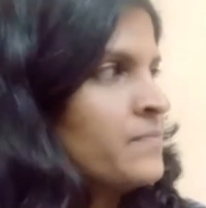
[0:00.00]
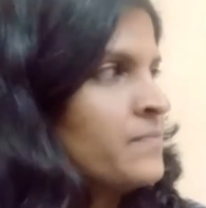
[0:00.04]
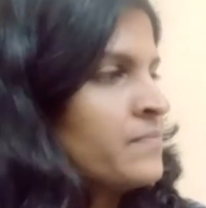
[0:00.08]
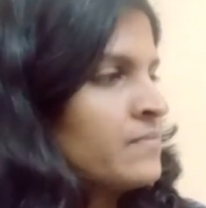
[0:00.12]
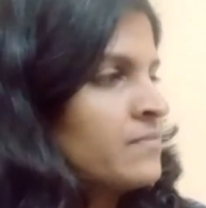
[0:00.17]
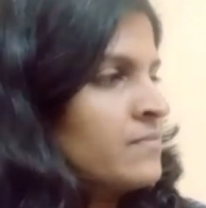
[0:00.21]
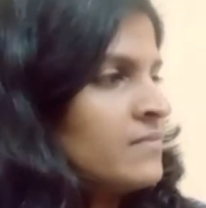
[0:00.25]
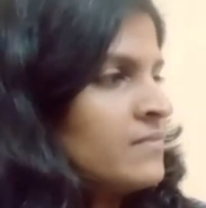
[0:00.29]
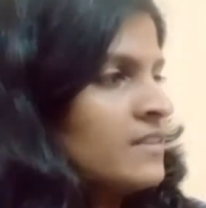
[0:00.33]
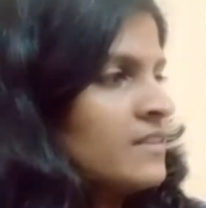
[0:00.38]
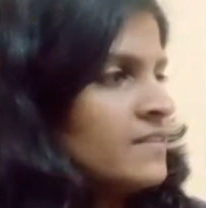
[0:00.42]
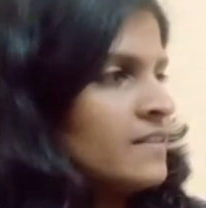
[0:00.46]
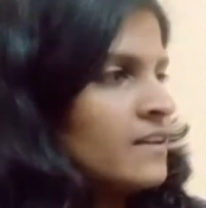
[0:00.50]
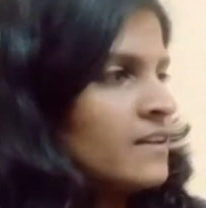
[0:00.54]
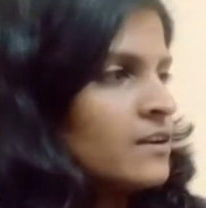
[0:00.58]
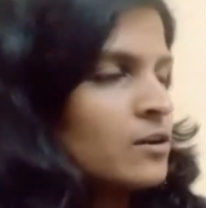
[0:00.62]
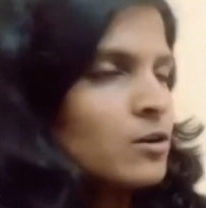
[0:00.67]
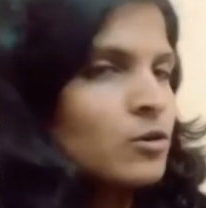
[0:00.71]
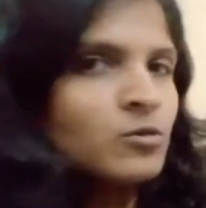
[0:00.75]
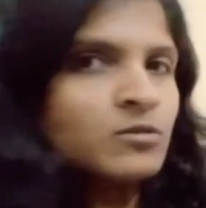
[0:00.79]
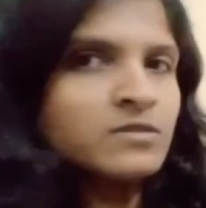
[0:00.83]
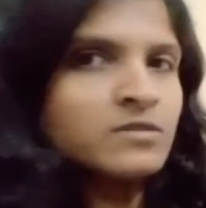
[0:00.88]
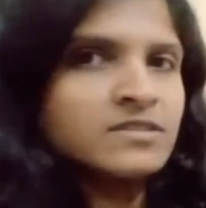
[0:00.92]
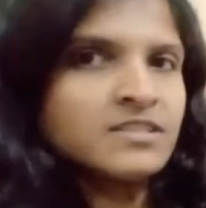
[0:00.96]
This is a
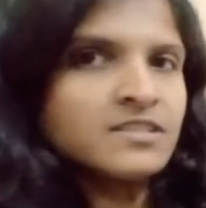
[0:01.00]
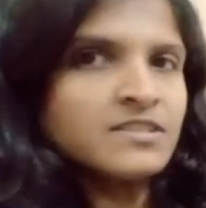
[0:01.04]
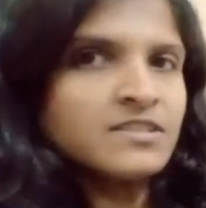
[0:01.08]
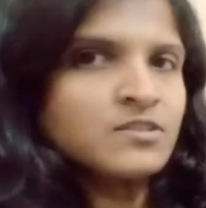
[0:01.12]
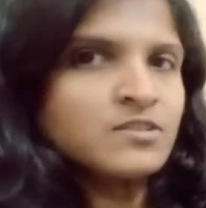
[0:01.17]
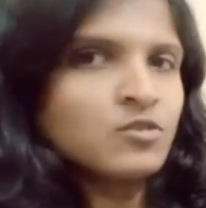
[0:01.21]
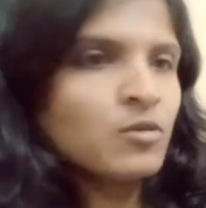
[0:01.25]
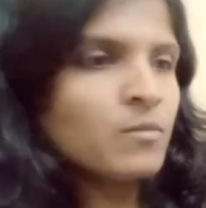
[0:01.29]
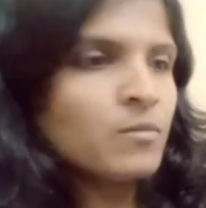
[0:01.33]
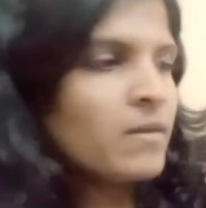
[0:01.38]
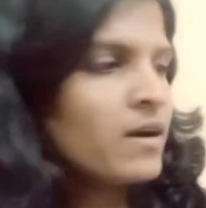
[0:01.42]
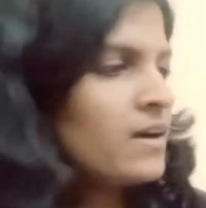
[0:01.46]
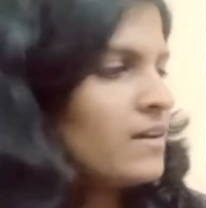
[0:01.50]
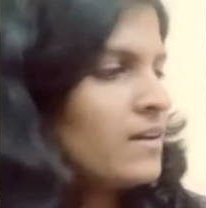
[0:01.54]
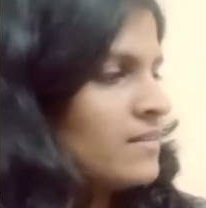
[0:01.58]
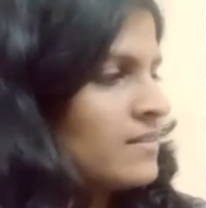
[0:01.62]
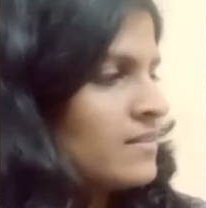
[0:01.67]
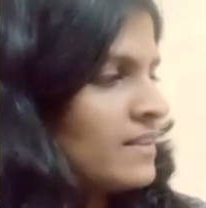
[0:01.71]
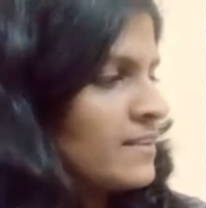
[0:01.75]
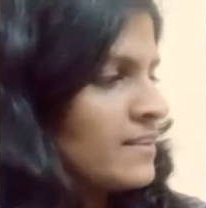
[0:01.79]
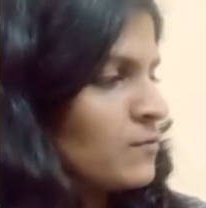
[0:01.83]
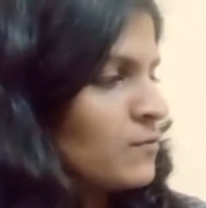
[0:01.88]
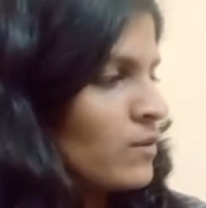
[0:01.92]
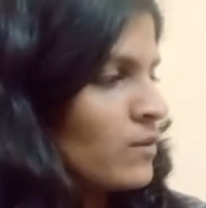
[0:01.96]
closed stoma.
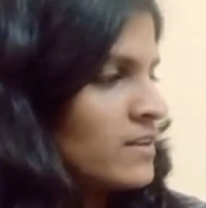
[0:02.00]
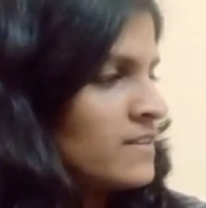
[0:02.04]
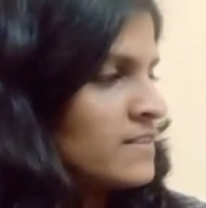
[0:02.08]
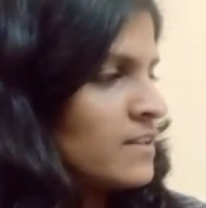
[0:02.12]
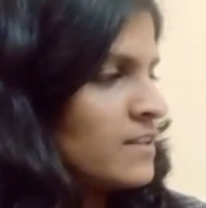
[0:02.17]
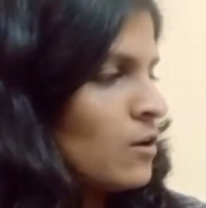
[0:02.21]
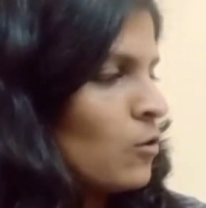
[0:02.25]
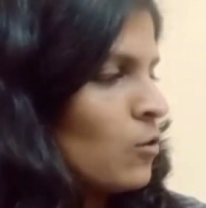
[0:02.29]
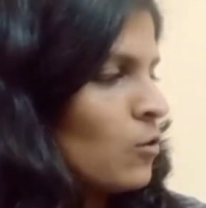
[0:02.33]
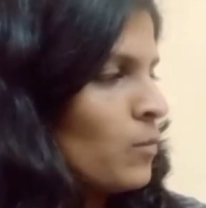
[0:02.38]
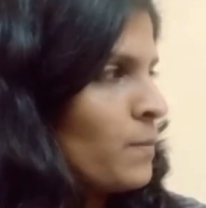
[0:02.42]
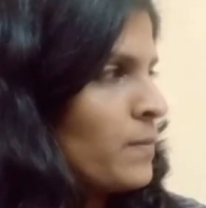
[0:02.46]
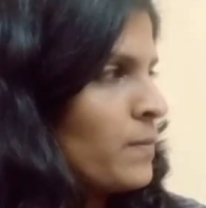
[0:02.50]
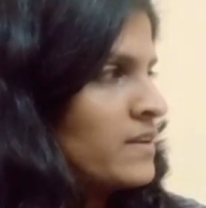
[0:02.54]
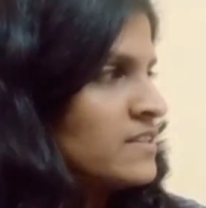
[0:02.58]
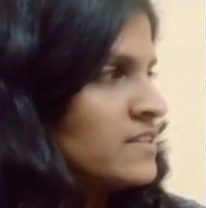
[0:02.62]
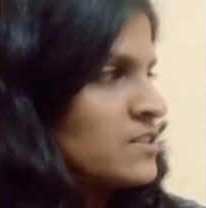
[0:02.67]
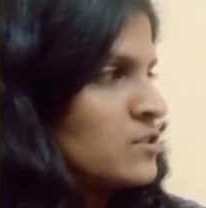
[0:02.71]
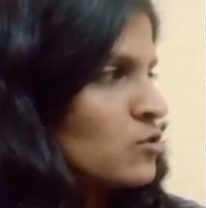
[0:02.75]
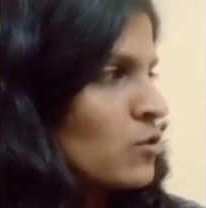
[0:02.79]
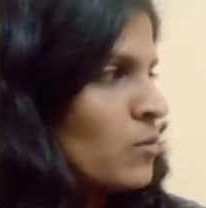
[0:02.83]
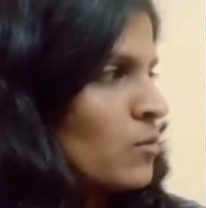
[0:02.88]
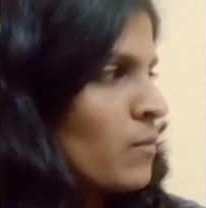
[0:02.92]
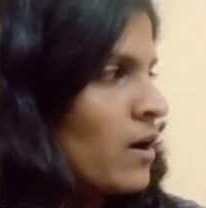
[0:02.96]
This one is a open
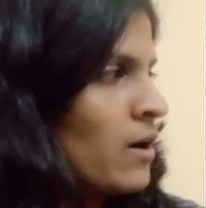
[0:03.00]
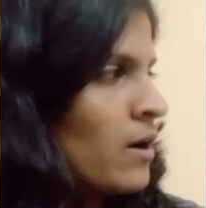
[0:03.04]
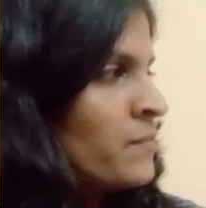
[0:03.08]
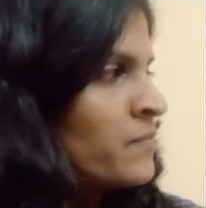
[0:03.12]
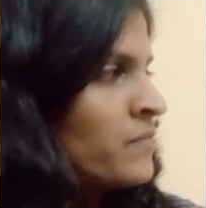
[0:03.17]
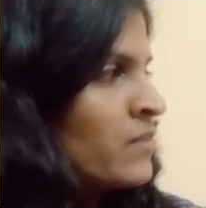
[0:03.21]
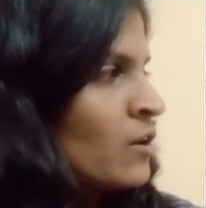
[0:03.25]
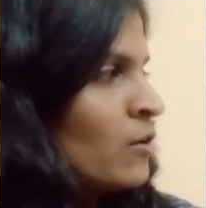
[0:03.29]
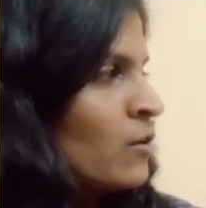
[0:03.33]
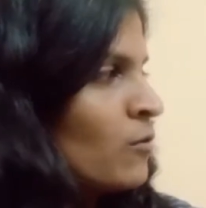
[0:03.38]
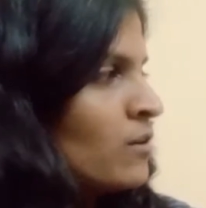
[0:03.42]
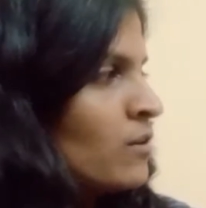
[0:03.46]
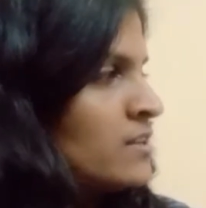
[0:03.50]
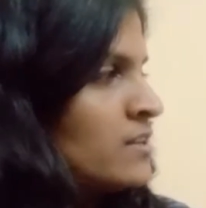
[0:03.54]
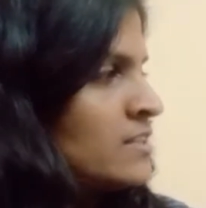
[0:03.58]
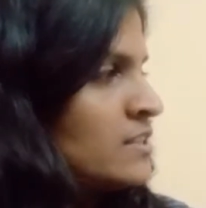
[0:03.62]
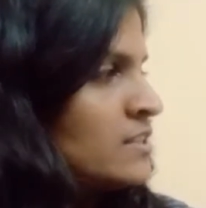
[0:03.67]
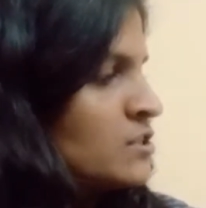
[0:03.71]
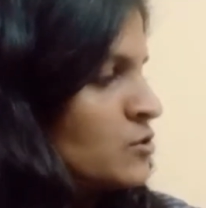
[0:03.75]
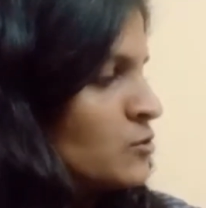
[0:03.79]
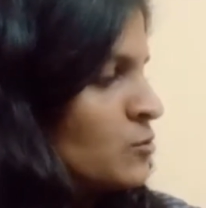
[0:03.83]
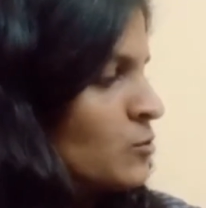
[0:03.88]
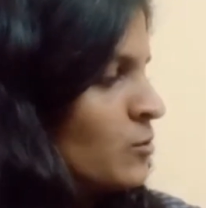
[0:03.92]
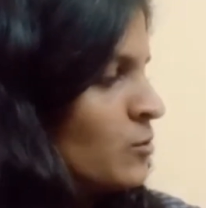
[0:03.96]
stoma. What is
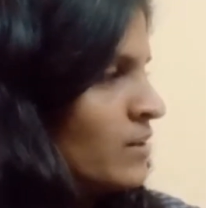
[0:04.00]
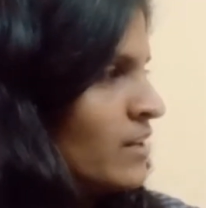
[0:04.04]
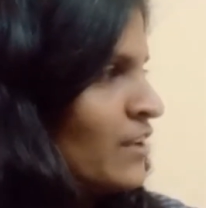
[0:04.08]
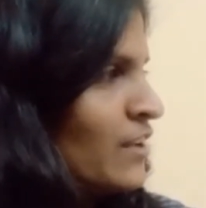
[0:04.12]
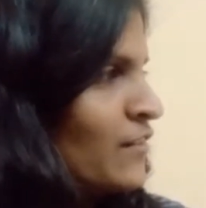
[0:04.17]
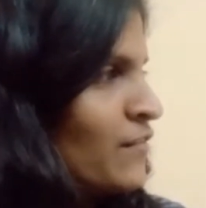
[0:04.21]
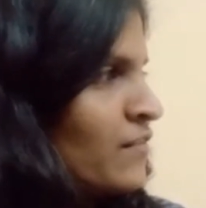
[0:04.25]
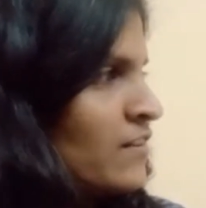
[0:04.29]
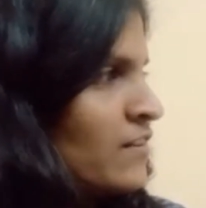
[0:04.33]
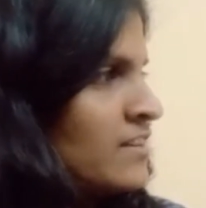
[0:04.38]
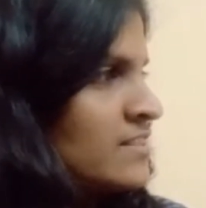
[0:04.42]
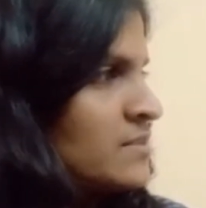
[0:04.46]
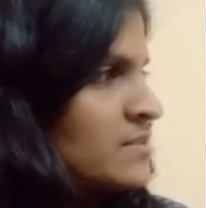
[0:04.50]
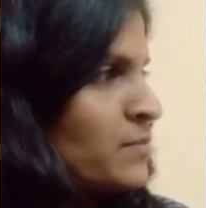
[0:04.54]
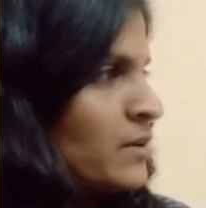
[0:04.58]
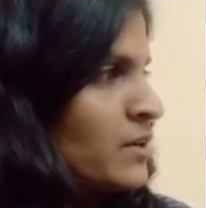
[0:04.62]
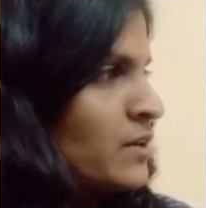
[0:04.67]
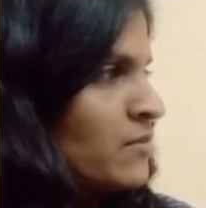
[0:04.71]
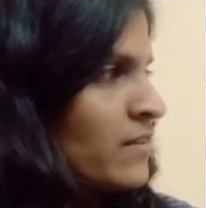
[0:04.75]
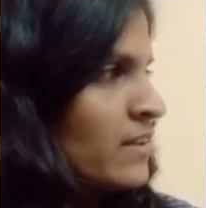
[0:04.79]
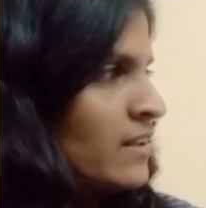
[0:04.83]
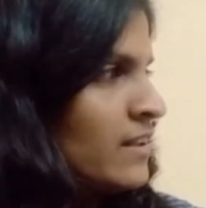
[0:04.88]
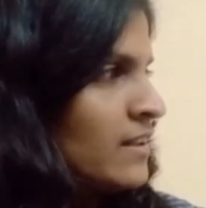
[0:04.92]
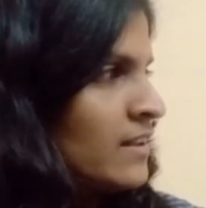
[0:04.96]
the two difference
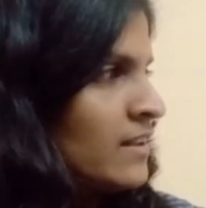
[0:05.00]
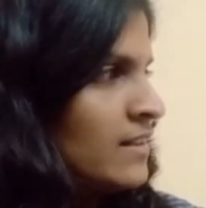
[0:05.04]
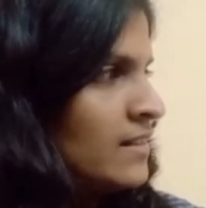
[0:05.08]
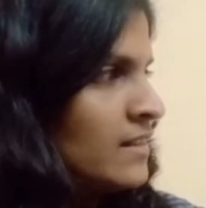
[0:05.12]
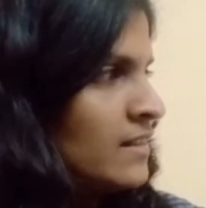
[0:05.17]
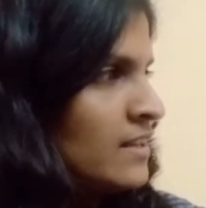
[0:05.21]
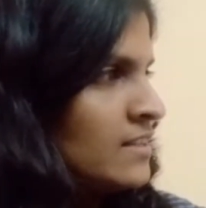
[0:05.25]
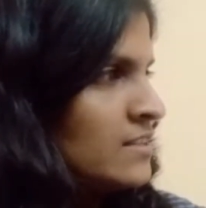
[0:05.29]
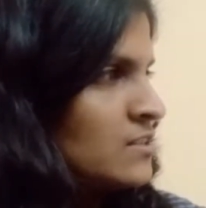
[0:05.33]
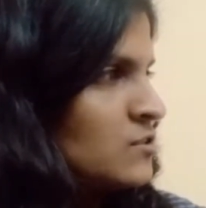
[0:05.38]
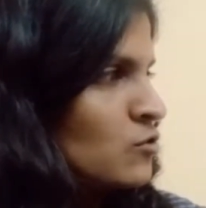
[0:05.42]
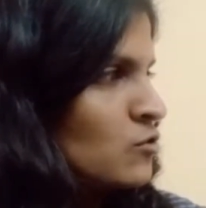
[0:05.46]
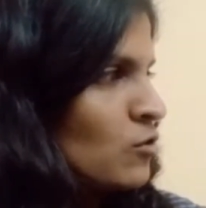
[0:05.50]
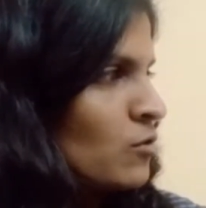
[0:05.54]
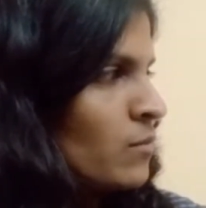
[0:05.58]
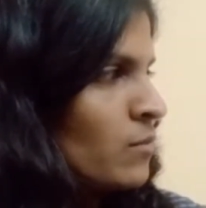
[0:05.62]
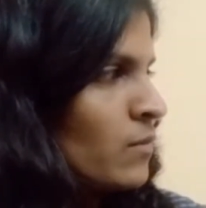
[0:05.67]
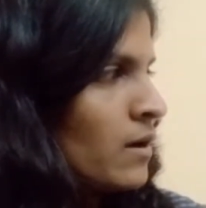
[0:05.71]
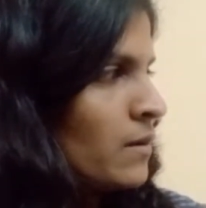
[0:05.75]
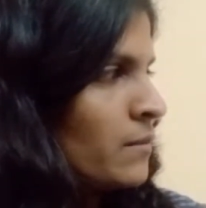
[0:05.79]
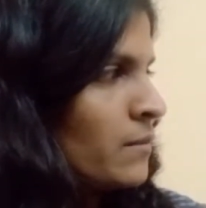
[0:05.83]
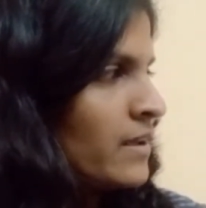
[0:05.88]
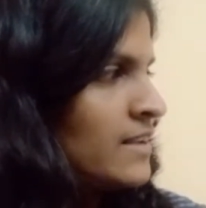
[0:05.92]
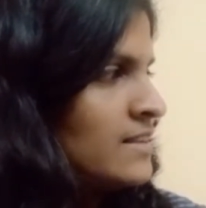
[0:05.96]
between in these
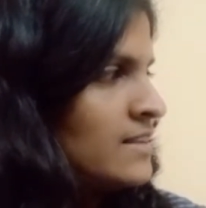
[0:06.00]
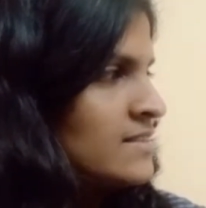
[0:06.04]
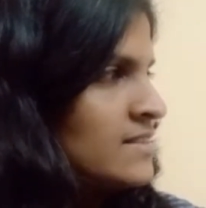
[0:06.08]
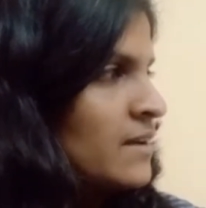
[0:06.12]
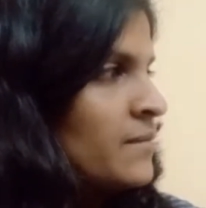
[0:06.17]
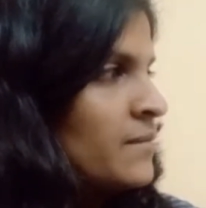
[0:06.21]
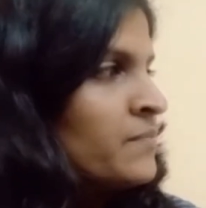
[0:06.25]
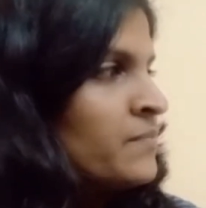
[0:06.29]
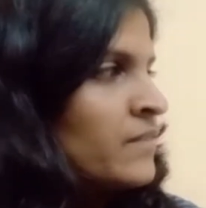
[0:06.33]
stoma means?